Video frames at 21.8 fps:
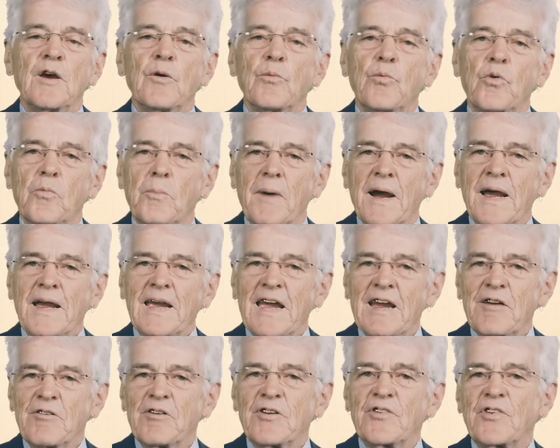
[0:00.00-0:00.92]
We'll make
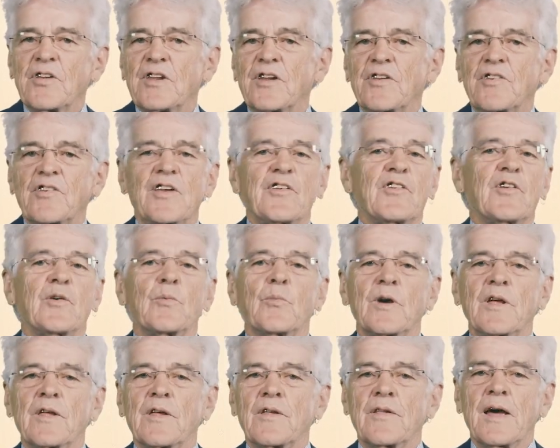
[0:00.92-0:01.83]
errors in assessing
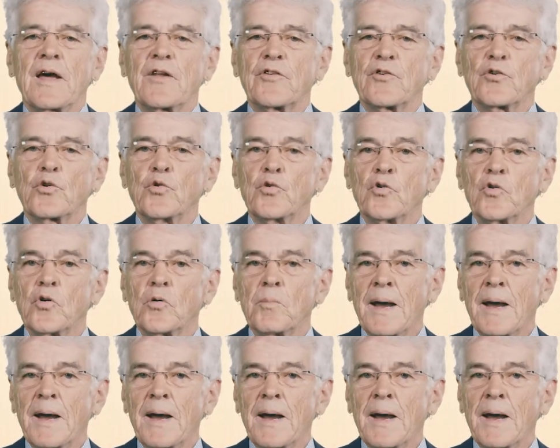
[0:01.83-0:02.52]
whether that's good or